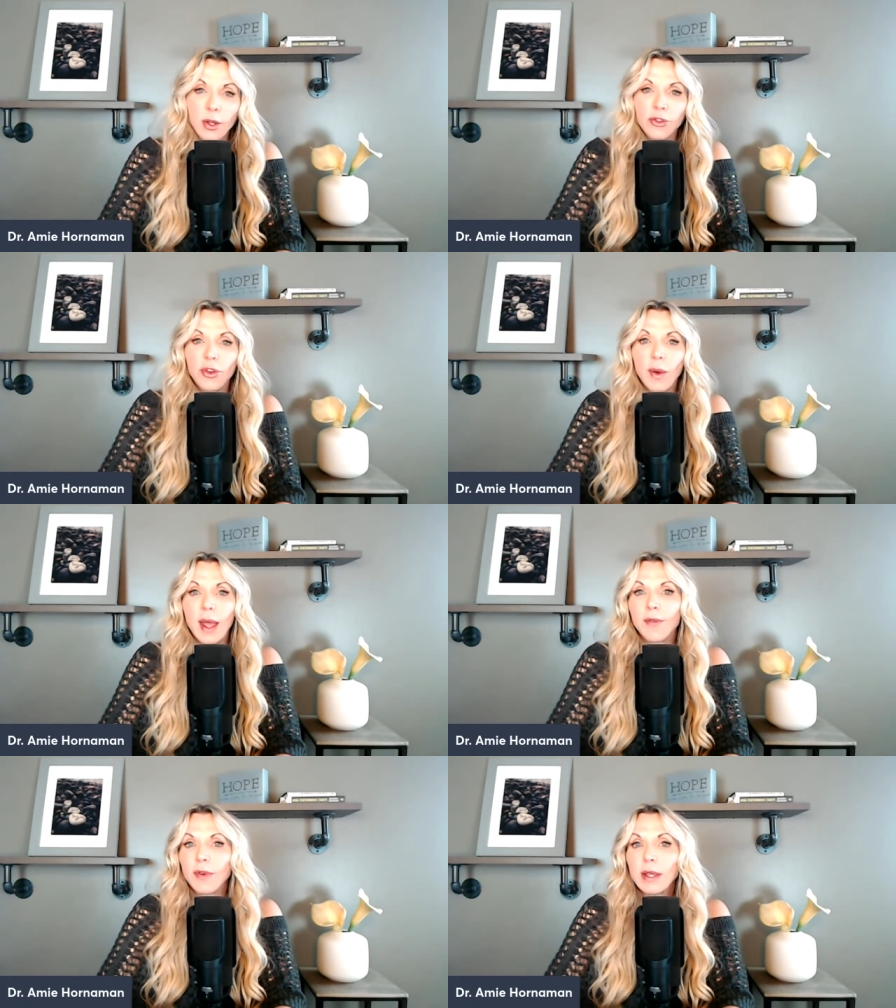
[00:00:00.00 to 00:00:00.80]
So
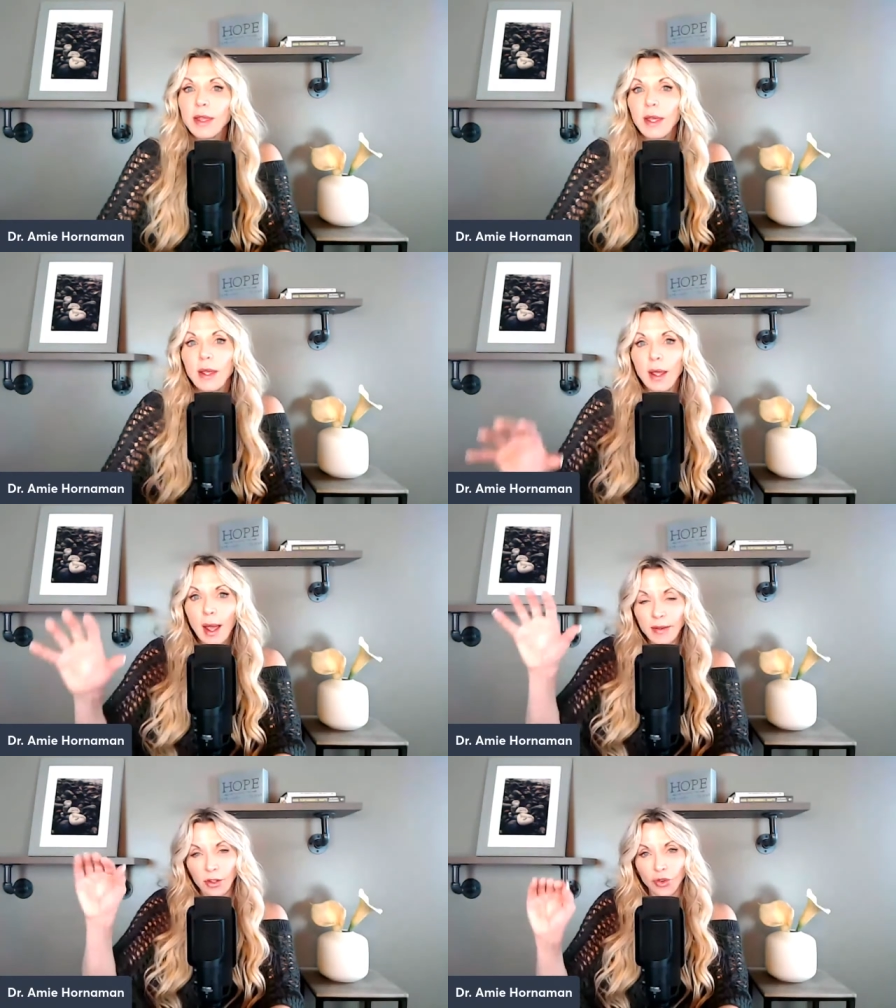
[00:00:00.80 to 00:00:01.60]
everything
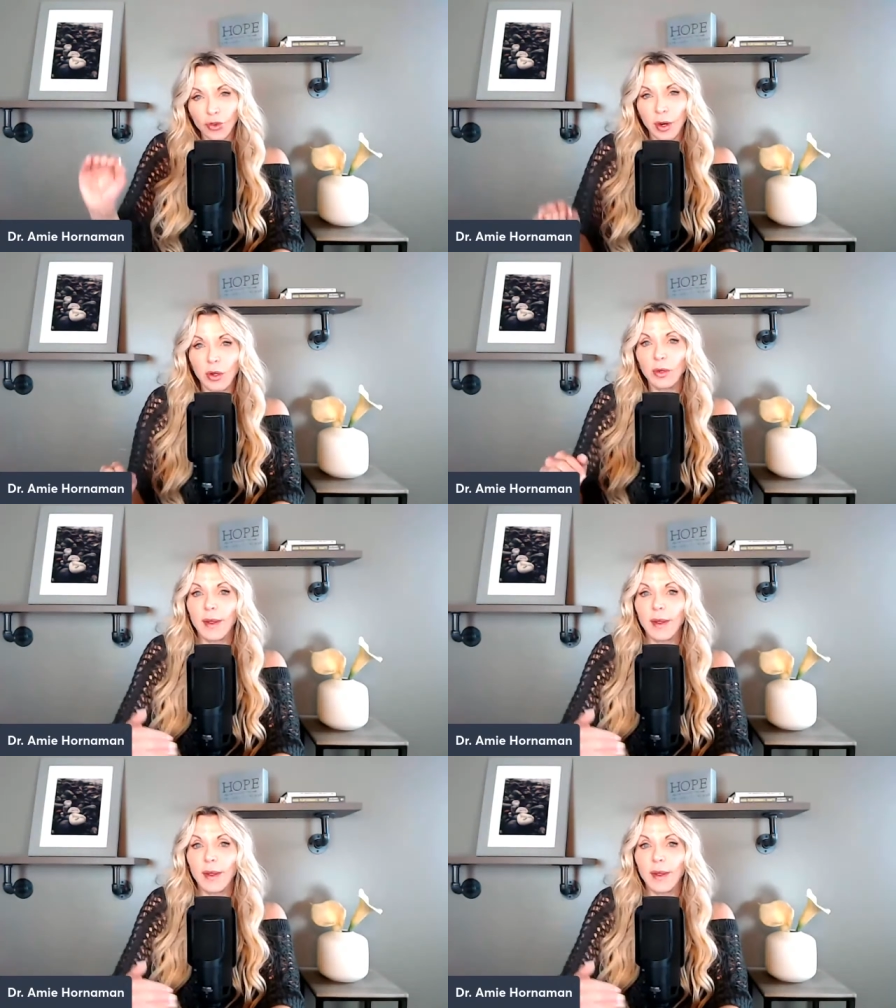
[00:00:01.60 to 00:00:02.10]
has a trickle